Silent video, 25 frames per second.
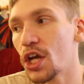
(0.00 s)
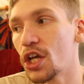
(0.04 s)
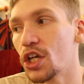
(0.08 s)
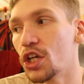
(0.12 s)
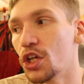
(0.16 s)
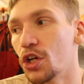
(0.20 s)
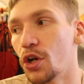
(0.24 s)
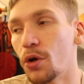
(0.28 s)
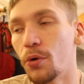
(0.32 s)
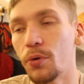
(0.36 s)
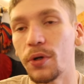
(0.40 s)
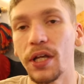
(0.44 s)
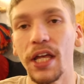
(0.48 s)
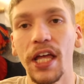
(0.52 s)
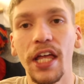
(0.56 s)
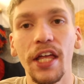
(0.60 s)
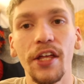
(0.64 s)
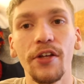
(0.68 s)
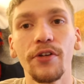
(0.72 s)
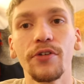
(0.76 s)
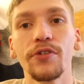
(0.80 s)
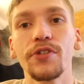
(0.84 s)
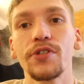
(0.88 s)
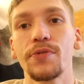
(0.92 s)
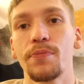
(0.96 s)
you know,
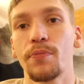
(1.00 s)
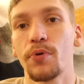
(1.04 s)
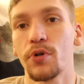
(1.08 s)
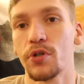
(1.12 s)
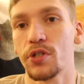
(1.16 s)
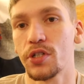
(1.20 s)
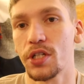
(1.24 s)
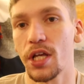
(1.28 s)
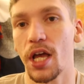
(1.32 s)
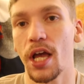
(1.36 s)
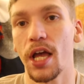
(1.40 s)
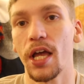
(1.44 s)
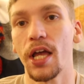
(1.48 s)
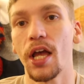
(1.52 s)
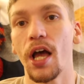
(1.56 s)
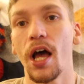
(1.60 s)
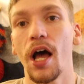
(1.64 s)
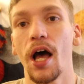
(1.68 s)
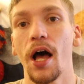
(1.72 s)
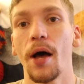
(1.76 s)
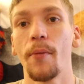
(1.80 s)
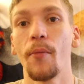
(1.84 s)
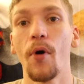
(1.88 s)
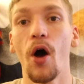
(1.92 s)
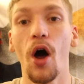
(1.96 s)
kills per se
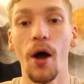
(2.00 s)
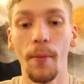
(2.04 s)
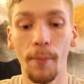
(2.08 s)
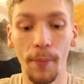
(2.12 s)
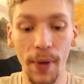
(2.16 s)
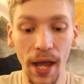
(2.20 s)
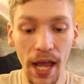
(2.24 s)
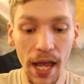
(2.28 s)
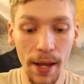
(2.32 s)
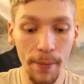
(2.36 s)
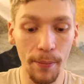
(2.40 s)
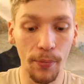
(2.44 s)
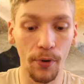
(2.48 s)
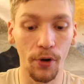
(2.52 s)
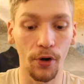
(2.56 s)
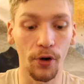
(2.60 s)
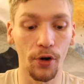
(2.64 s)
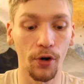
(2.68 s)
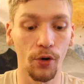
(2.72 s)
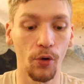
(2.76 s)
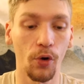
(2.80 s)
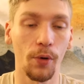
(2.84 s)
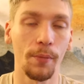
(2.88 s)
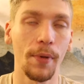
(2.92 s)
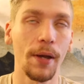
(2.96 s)
on
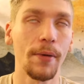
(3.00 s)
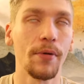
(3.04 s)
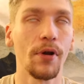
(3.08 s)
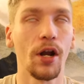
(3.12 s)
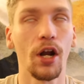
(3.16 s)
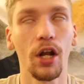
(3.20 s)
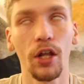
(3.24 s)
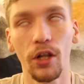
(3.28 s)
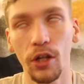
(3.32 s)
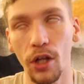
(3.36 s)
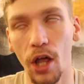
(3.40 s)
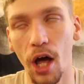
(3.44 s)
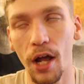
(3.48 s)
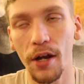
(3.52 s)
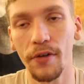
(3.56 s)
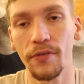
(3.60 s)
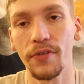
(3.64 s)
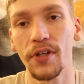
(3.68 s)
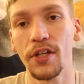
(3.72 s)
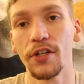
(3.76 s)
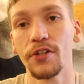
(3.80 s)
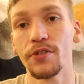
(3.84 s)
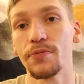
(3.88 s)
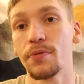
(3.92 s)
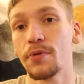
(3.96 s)
paper, or maybe not a lot of
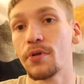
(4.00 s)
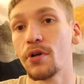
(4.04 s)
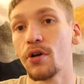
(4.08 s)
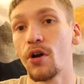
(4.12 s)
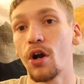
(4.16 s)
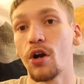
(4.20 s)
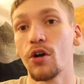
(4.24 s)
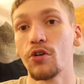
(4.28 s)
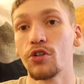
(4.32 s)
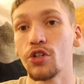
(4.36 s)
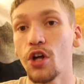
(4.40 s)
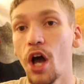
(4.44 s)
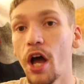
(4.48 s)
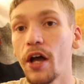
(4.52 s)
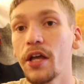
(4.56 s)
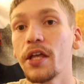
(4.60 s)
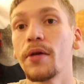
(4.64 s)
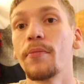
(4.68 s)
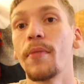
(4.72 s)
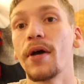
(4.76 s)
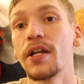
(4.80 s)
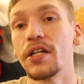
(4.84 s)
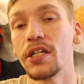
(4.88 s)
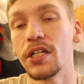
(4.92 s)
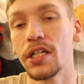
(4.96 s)
kills, but there are
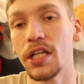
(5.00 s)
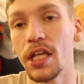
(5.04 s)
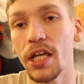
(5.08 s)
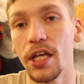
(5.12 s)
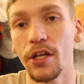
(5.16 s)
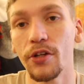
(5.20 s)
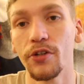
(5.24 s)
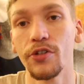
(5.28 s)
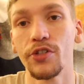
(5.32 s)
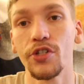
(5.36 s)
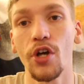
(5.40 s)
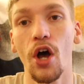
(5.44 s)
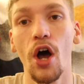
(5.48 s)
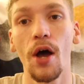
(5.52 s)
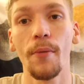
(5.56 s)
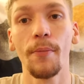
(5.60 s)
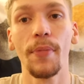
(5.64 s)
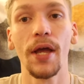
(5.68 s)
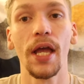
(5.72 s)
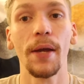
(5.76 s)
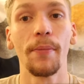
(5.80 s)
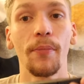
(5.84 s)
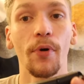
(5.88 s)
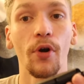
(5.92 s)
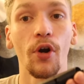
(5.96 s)
documented kills on
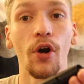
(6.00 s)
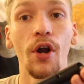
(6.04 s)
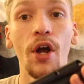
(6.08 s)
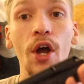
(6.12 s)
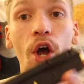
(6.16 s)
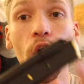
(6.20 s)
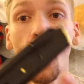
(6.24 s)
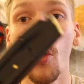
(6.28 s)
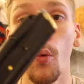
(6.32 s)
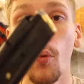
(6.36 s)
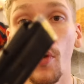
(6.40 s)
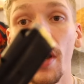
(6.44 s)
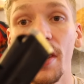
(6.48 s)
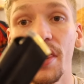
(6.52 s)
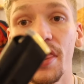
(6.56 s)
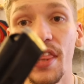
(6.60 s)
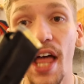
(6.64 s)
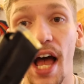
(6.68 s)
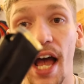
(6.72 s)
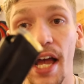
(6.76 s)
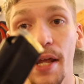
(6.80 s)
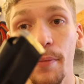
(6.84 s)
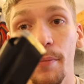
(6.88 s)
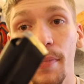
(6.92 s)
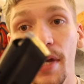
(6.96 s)
paper with
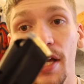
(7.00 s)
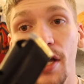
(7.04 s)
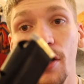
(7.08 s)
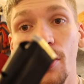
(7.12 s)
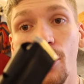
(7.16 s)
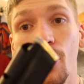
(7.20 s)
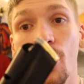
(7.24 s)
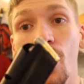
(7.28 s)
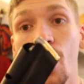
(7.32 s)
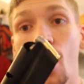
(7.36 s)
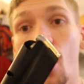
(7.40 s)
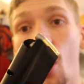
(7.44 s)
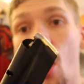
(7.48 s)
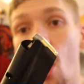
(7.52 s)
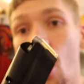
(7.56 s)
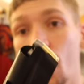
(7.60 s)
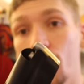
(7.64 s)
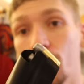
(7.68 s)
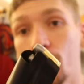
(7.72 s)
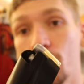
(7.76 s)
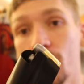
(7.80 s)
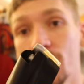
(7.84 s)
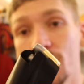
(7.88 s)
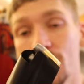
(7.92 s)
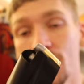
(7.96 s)
9mm
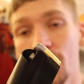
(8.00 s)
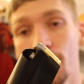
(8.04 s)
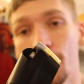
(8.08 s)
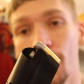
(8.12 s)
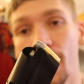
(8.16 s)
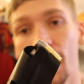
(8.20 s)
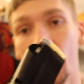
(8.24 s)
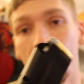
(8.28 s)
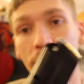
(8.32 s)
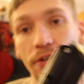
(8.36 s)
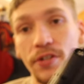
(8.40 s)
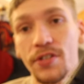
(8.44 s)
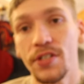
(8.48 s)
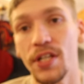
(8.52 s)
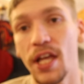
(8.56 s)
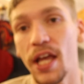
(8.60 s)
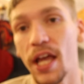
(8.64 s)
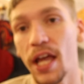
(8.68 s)
on grizzly bears,